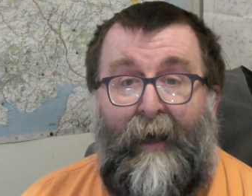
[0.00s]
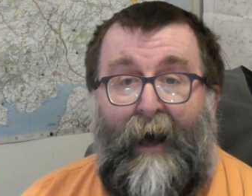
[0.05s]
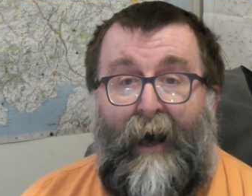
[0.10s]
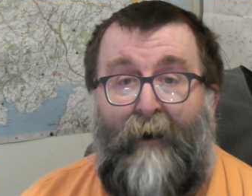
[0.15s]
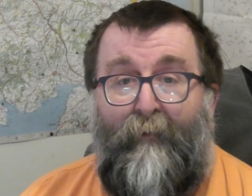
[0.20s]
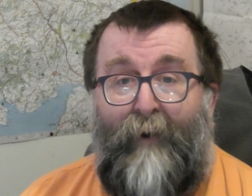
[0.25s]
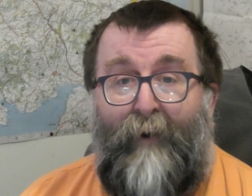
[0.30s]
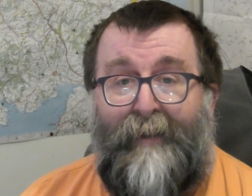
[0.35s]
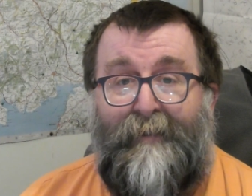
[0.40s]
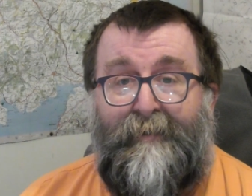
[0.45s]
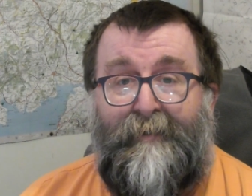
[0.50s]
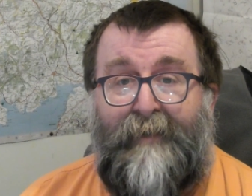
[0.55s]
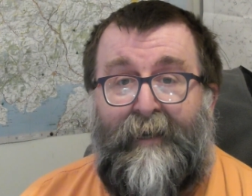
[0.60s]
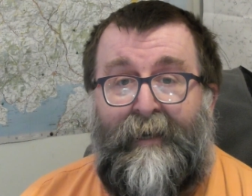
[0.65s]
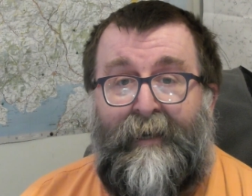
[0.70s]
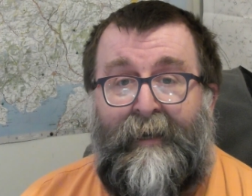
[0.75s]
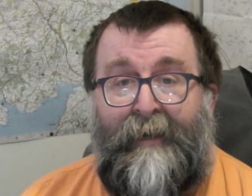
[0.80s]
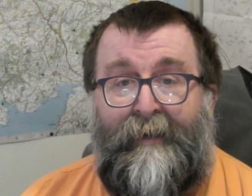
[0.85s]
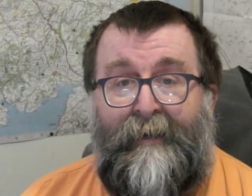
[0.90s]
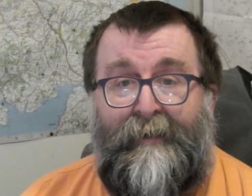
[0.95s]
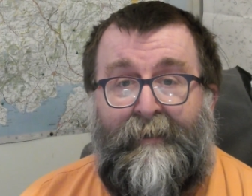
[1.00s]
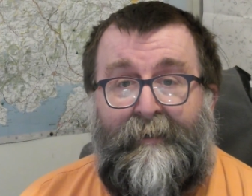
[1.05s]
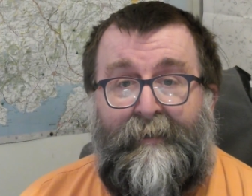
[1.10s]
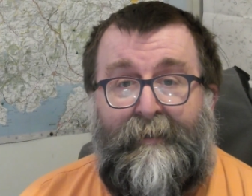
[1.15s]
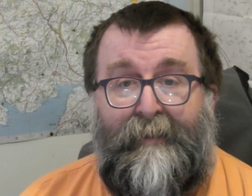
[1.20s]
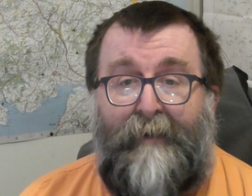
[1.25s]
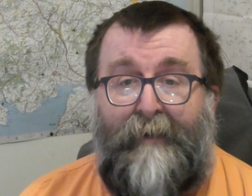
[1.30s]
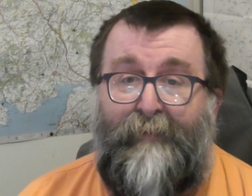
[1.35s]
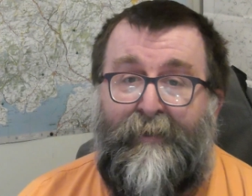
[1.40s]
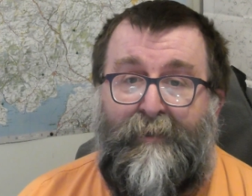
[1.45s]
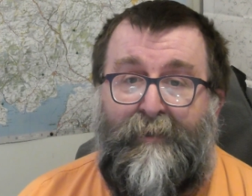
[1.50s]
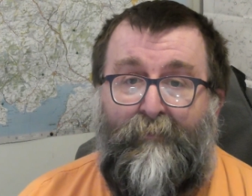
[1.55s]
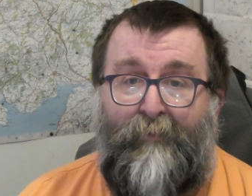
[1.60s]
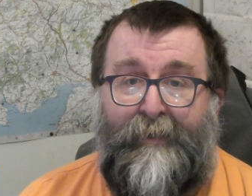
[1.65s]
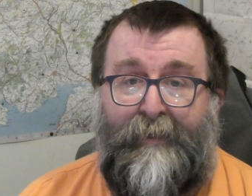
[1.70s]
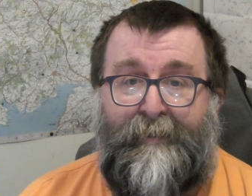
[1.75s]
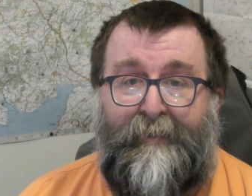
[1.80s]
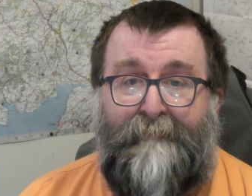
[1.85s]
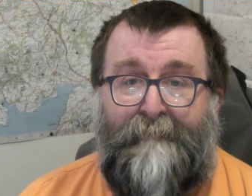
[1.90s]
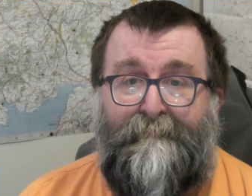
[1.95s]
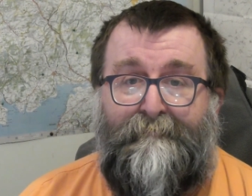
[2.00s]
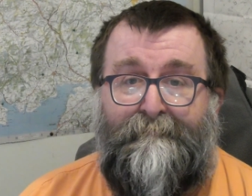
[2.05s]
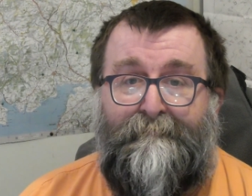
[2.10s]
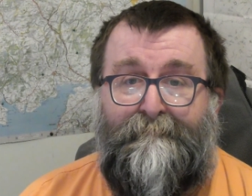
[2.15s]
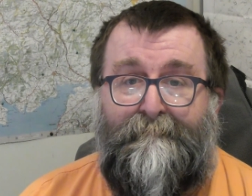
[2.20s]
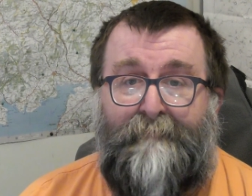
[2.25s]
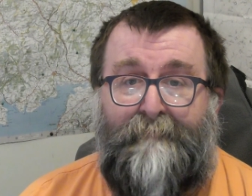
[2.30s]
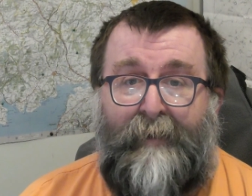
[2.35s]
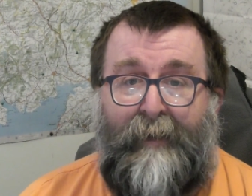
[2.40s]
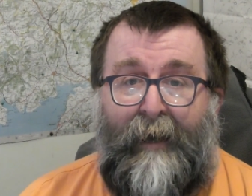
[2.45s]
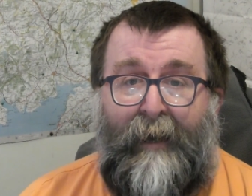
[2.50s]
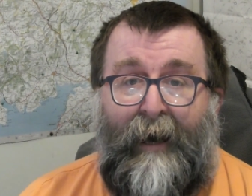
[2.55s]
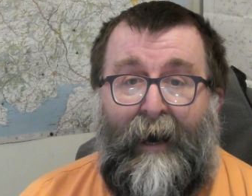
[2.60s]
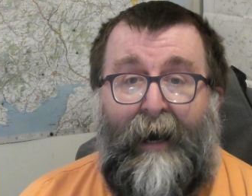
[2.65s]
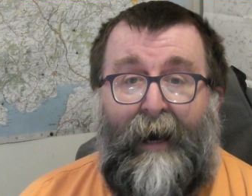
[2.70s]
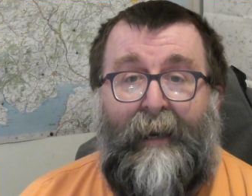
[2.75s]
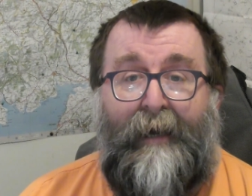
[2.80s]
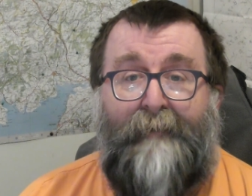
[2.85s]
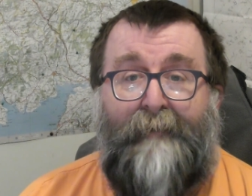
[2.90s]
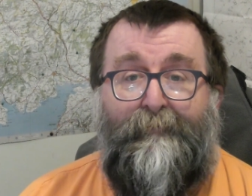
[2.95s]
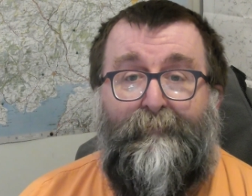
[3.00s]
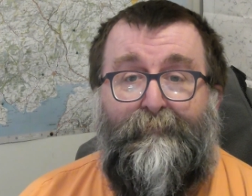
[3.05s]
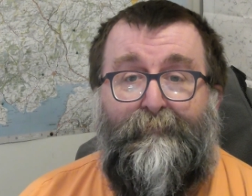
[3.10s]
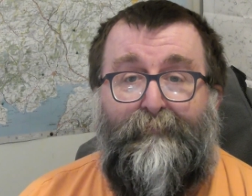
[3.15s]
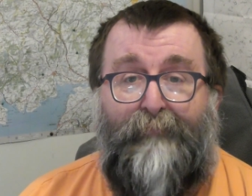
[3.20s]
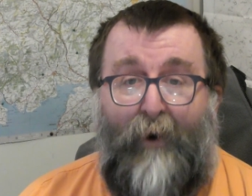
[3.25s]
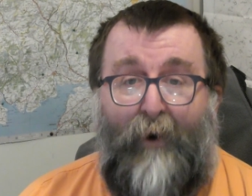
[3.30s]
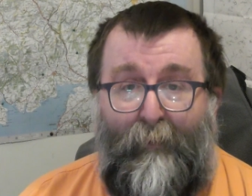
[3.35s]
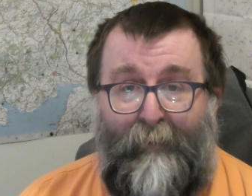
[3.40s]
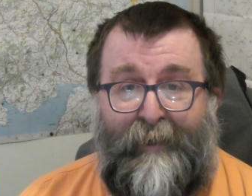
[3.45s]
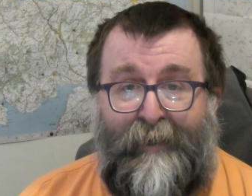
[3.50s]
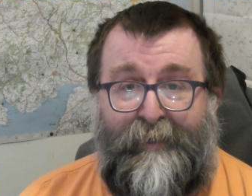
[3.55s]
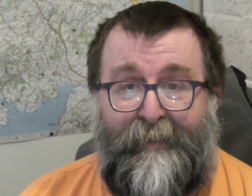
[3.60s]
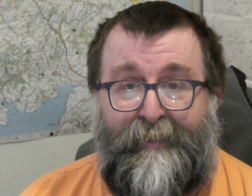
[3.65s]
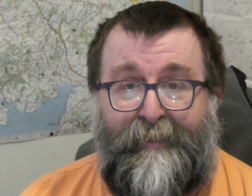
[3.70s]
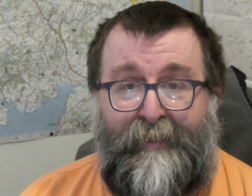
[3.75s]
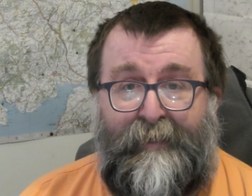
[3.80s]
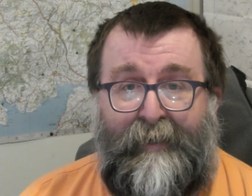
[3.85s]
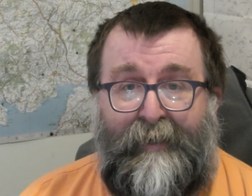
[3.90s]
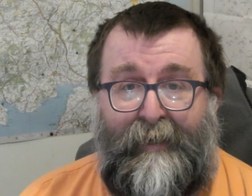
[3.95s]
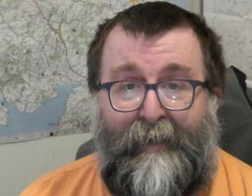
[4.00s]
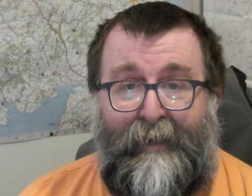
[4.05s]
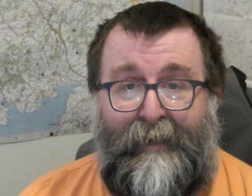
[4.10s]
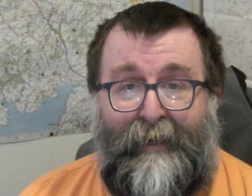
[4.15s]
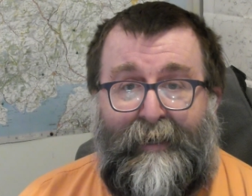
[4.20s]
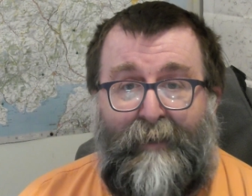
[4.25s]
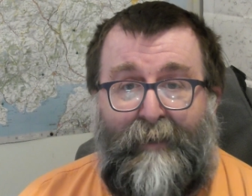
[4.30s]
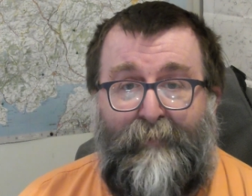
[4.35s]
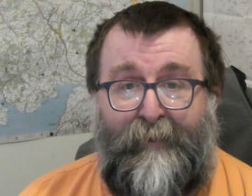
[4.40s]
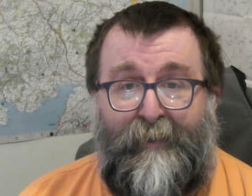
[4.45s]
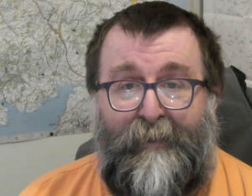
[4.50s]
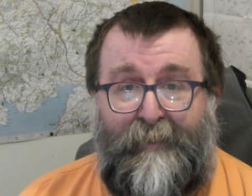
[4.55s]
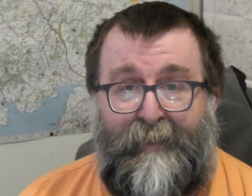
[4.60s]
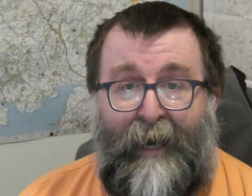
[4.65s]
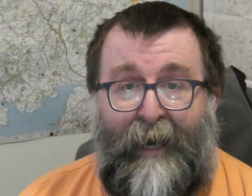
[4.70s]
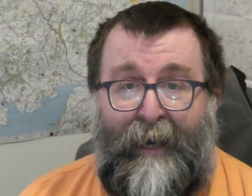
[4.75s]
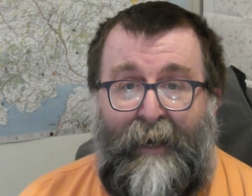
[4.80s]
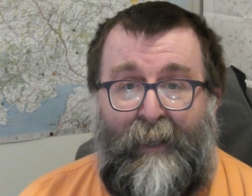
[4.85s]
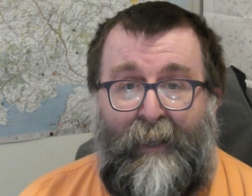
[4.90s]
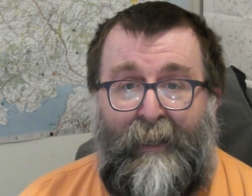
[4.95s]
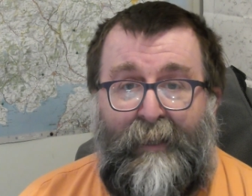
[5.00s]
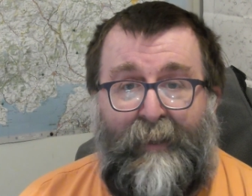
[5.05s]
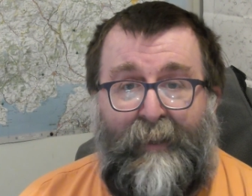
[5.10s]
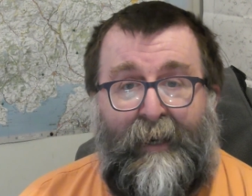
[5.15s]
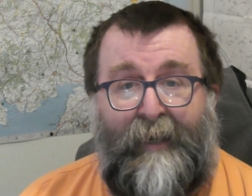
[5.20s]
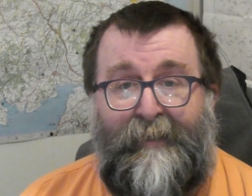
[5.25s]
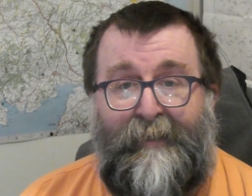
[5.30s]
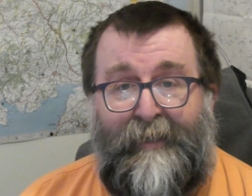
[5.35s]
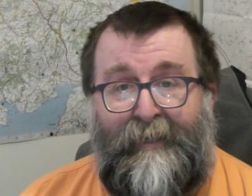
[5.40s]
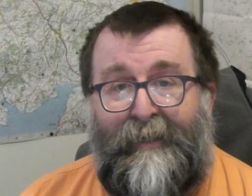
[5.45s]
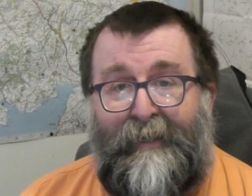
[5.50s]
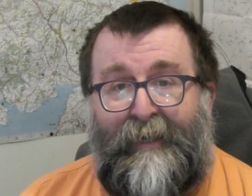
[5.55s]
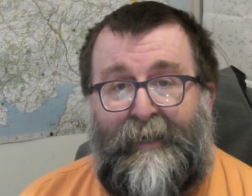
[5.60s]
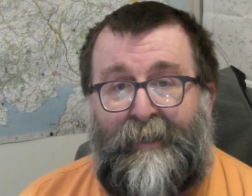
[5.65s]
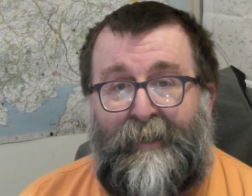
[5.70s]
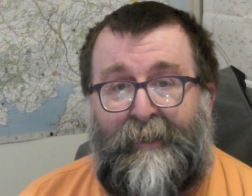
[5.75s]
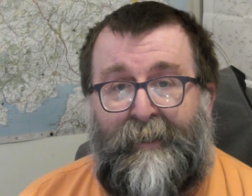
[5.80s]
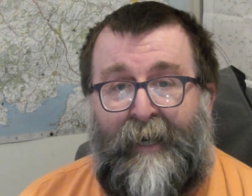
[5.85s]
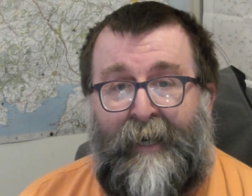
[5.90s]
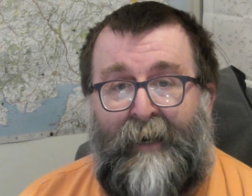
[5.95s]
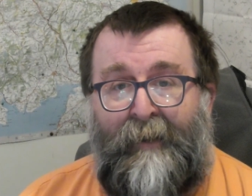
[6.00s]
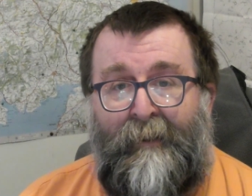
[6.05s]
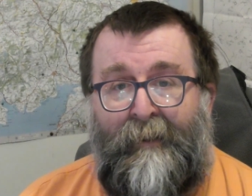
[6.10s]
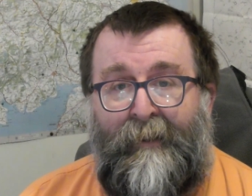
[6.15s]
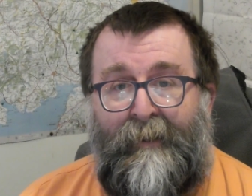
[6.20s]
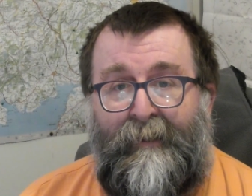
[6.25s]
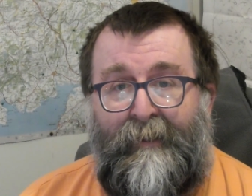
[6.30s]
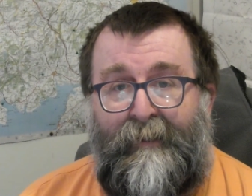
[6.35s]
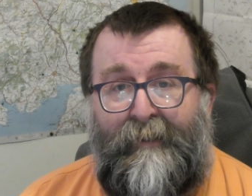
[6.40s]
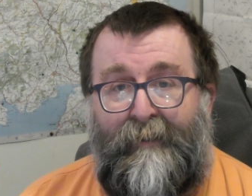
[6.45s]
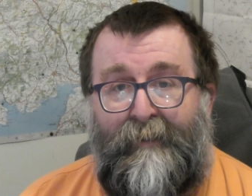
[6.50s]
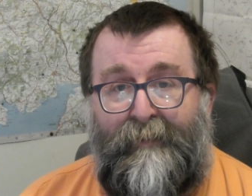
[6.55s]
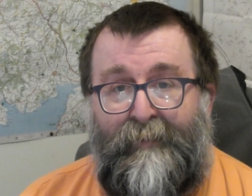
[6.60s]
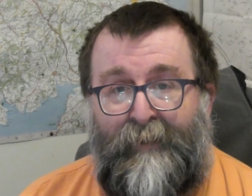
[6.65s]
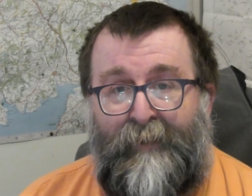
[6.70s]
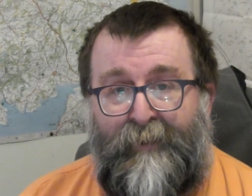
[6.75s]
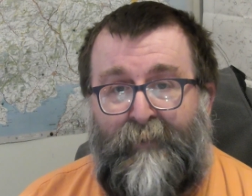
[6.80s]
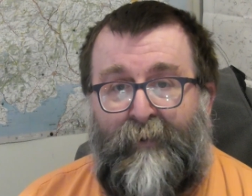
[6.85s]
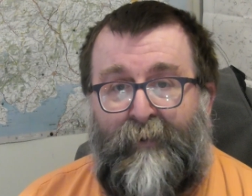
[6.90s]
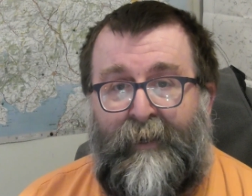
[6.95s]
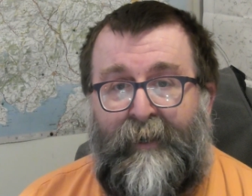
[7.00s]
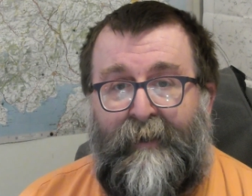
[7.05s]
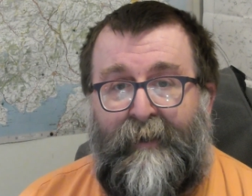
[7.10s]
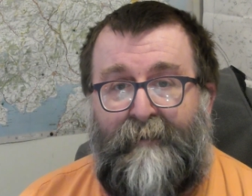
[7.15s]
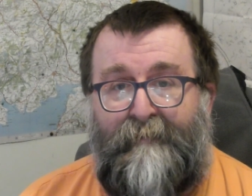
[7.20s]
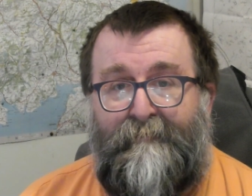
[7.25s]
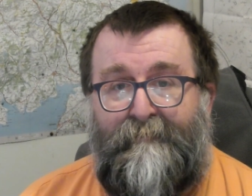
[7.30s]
And Wednesday there'll be some wisdom and I promise it'll be the tale that I didn't get to tell this week.